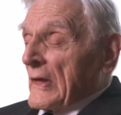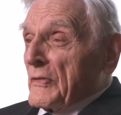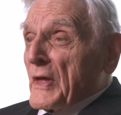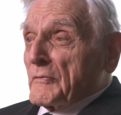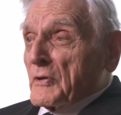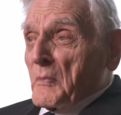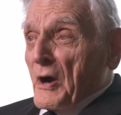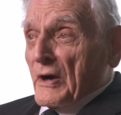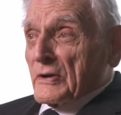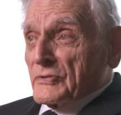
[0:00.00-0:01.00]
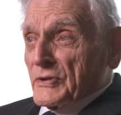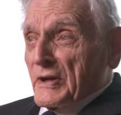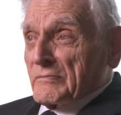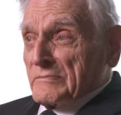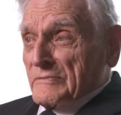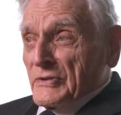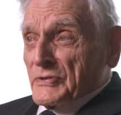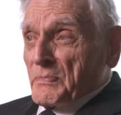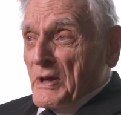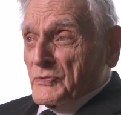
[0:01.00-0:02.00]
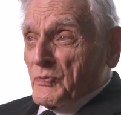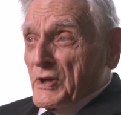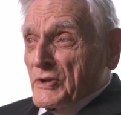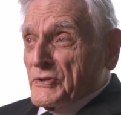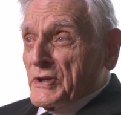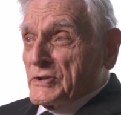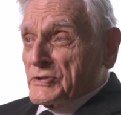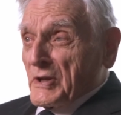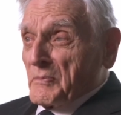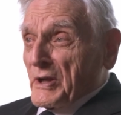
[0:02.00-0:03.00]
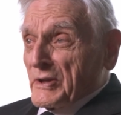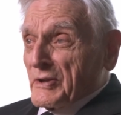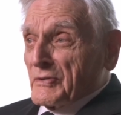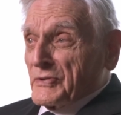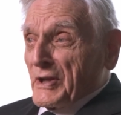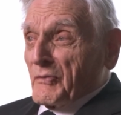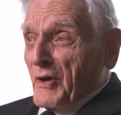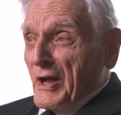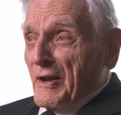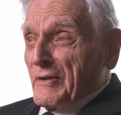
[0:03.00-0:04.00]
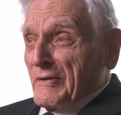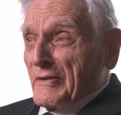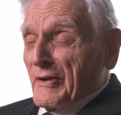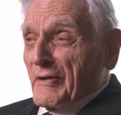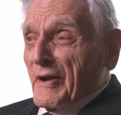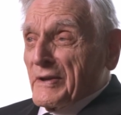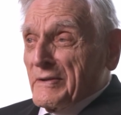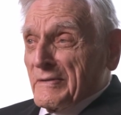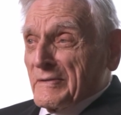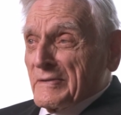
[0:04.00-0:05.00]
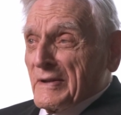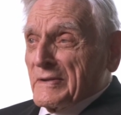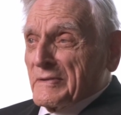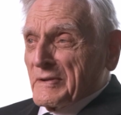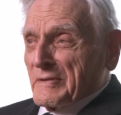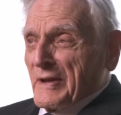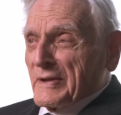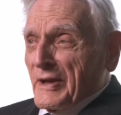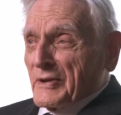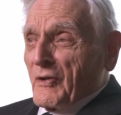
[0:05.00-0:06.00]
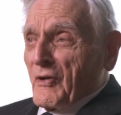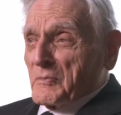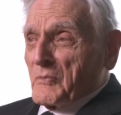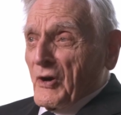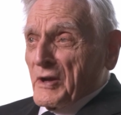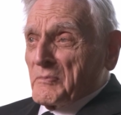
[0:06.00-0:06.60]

That remark is the best way to teach somebody. You say, well, all right, get going, boy.